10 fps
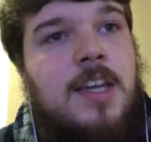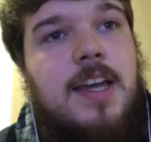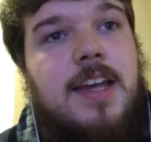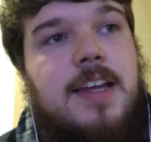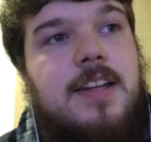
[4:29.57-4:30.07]

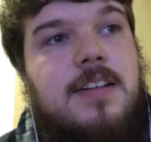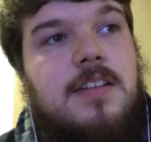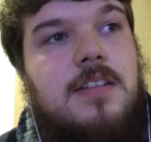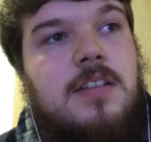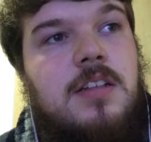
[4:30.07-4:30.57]

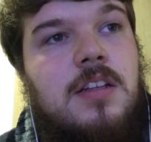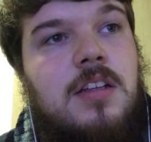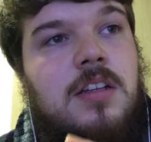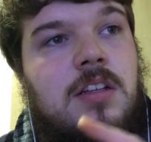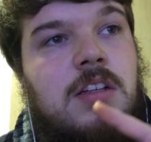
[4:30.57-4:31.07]
and
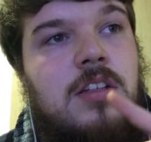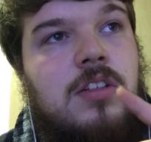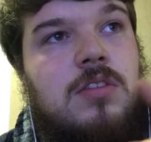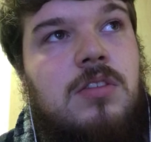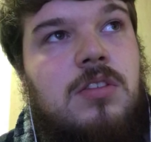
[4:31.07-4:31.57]

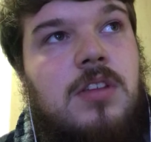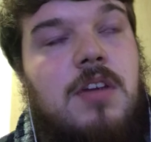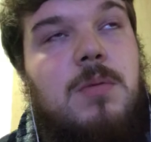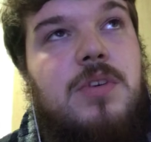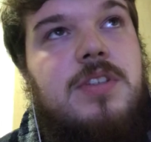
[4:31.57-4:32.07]
they
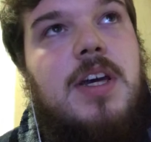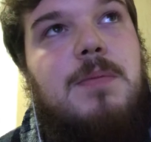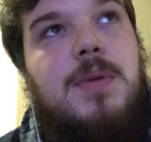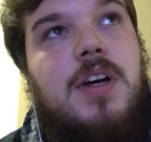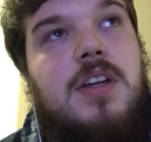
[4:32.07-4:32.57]
were
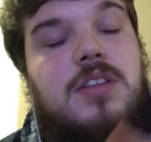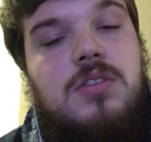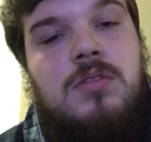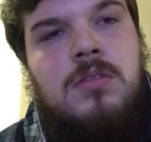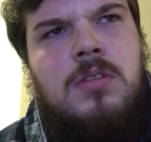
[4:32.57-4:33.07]
attacked by
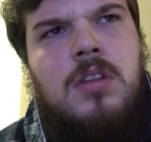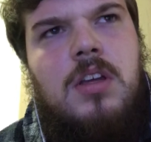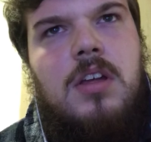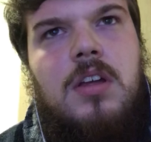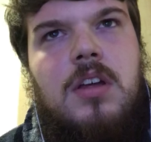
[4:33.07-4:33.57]

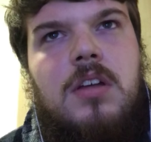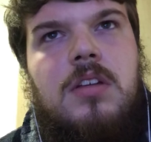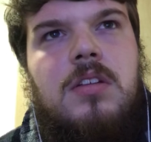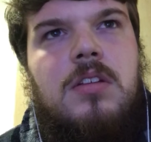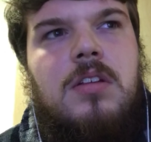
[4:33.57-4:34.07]
a, uh,
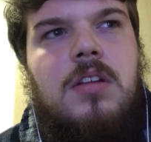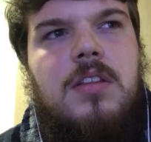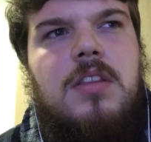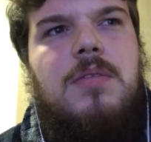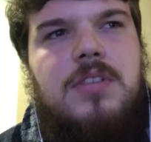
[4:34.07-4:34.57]
I
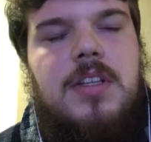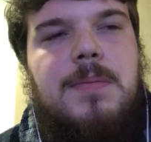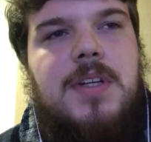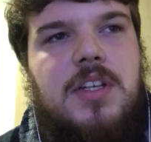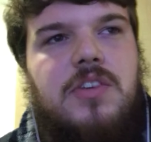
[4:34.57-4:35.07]
think they were attacked
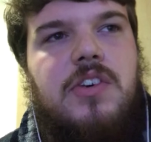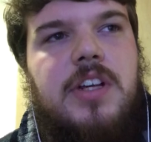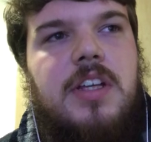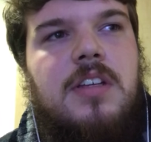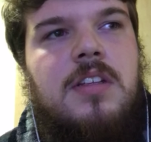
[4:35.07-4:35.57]
by a
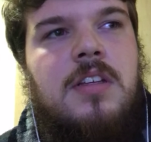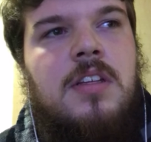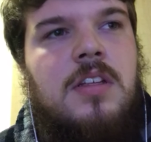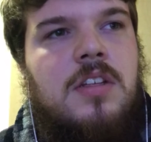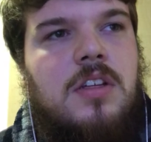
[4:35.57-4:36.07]
Kree,
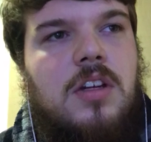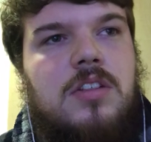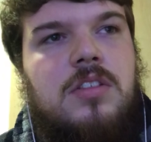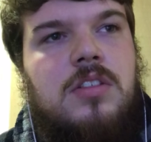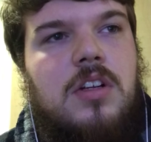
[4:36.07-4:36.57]
got
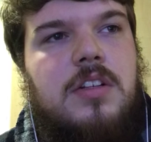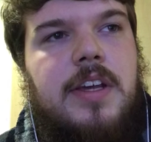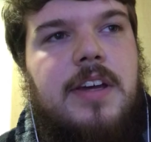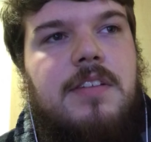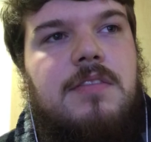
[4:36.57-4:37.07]
shot
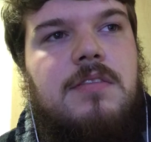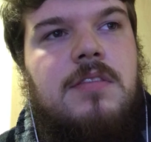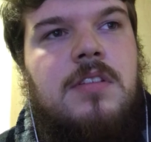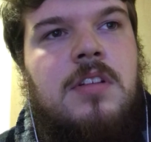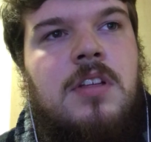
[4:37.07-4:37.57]
down,
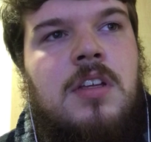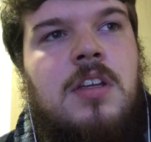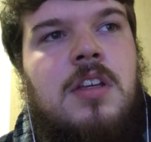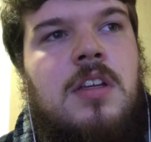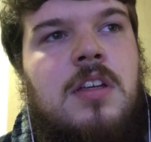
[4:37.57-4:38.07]

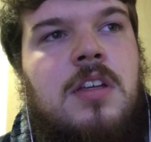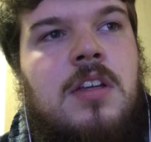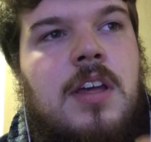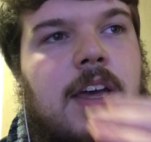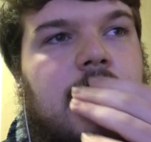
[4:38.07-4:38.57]

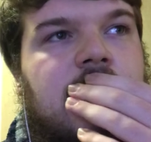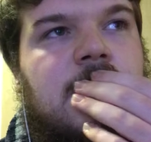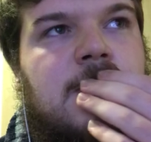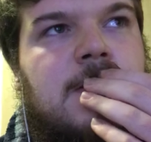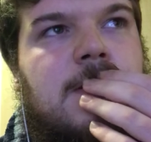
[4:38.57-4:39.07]

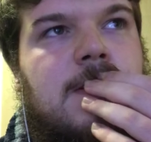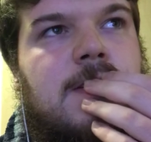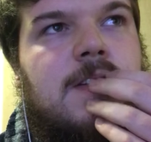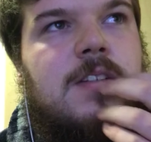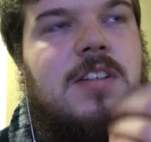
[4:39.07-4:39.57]
and
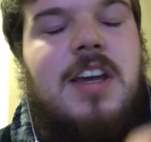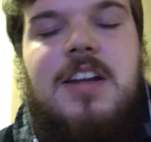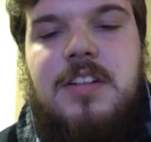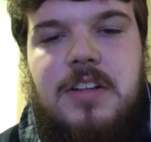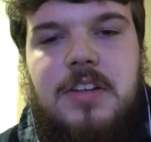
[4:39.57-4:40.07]
she
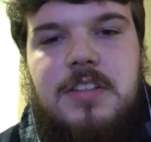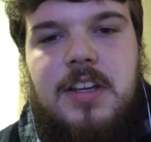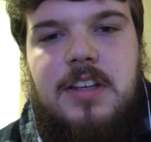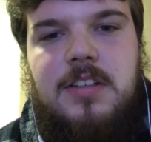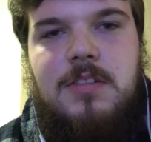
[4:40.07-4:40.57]
had a dog
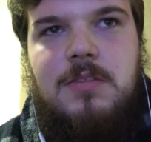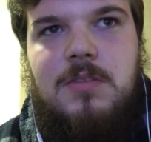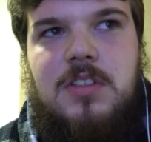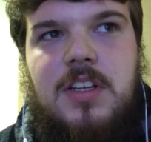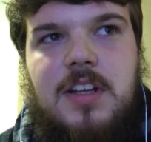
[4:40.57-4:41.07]
tag
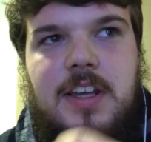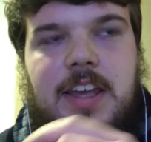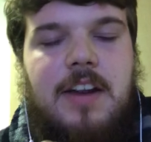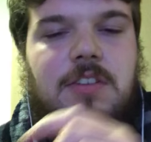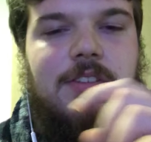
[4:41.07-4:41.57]
which said like
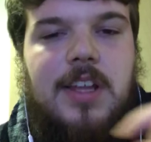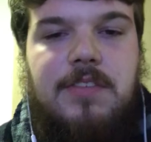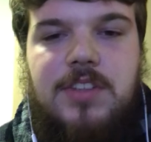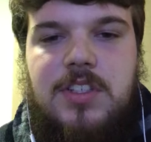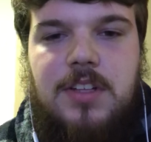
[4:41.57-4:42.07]
Carol
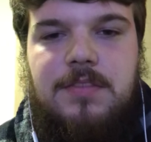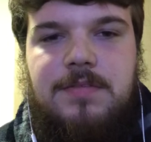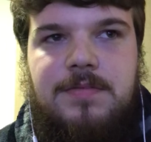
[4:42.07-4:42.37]
Danvers on,